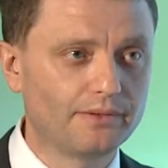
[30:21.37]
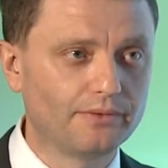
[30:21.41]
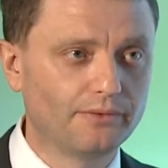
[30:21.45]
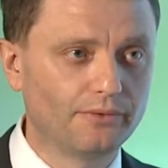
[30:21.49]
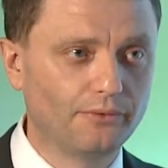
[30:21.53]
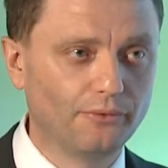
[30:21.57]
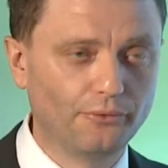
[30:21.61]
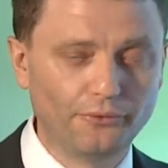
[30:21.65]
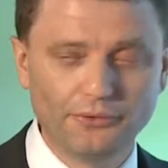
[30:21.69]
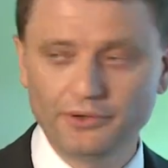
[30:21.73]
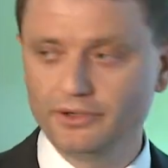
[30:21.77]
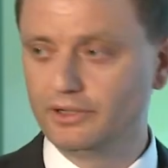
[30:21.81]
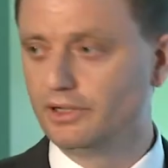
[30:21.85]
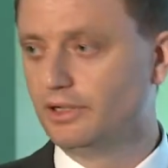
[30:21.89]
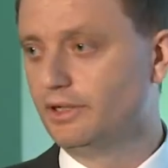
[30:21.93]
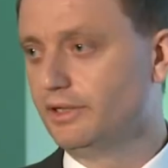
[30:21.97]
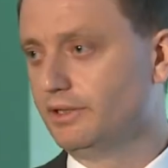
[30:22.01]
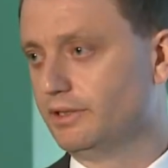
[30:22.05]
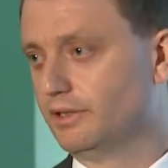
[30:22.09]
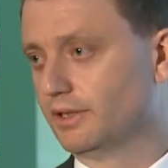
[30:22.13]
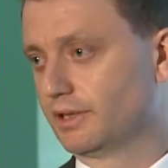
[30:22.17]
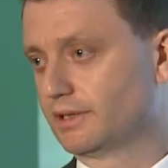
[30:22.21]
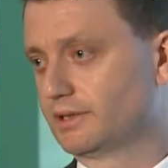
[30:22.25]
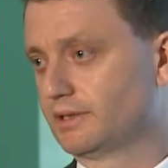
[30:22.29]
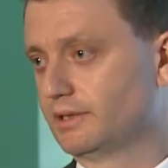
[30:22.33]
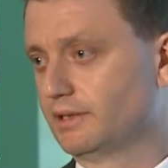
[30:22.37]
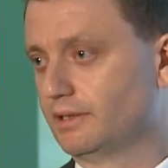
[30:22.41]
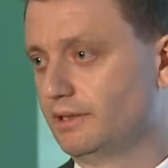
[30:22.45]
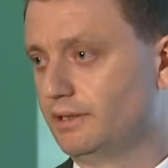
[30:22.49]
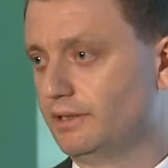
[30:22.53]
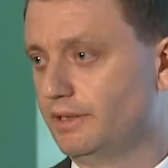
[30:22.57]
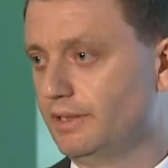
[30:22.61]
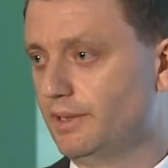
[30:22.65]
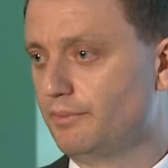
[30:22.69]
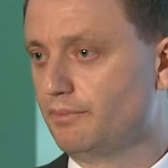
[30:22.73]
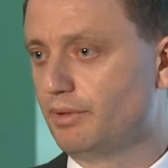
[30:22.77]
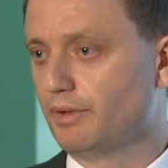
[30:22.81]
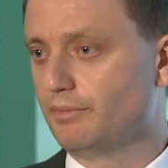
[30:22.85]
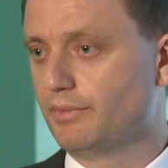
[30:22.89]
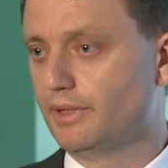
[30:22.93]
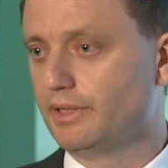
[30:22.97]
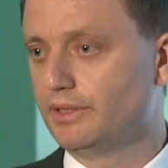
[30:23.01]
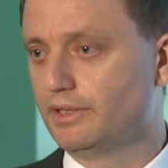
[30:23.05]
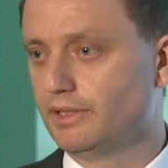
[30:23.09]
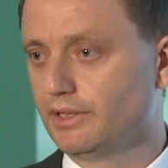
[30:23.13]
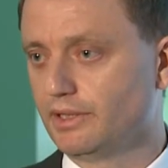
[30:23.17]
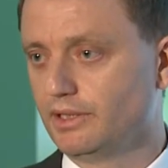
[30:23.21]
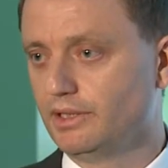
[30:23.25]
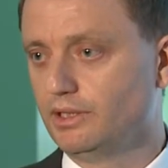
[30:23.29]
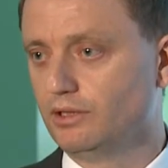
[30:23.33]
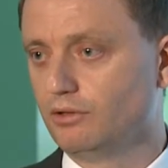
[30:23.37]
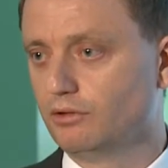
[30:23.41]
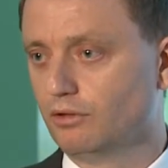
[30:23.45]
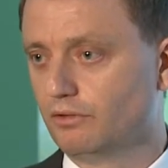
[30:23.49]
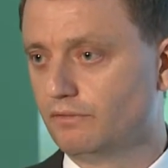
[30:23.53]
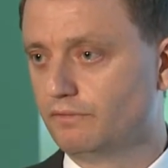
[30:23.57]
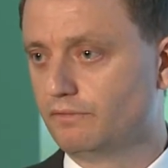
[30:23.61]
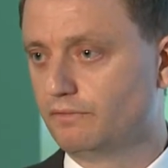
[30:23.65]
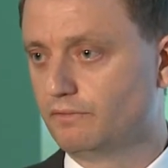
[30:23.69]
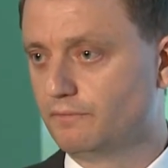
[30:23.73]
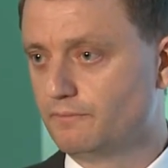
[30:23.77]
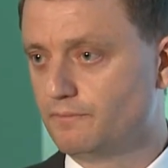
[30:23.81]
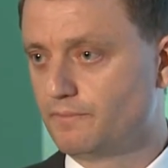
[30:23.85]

really leaders in implementing eGov.